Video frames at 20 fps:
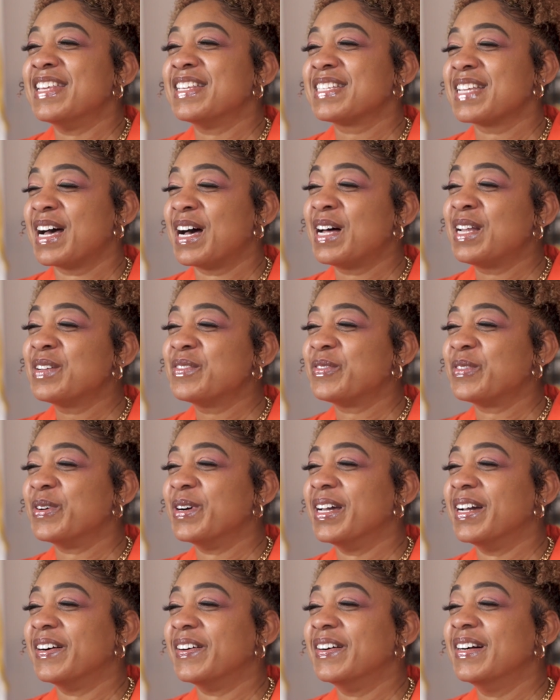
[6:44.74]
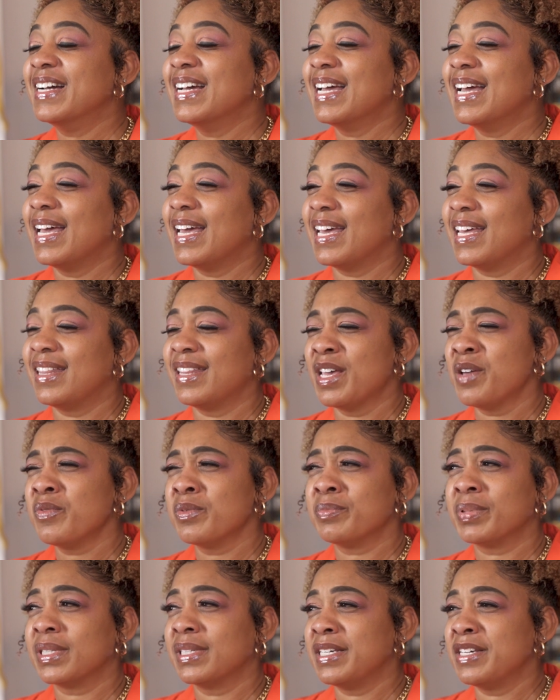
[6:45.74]
this olive oil. And they
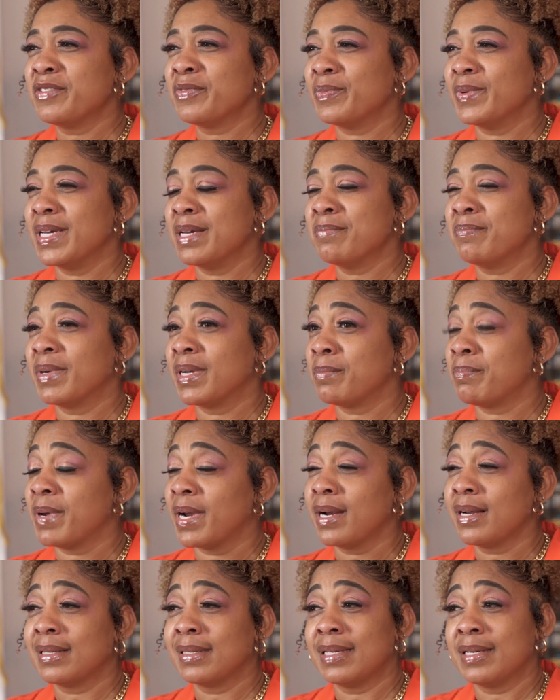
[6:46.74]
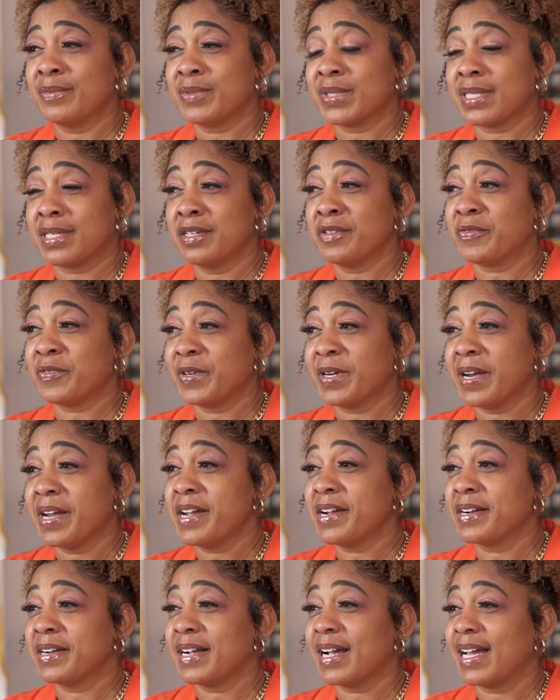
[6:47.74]
would believe me, but apparently it was good for your
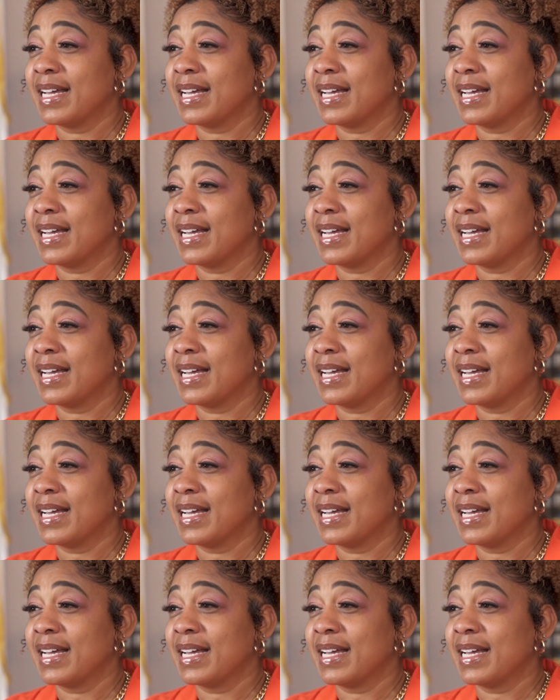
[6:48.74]
hair.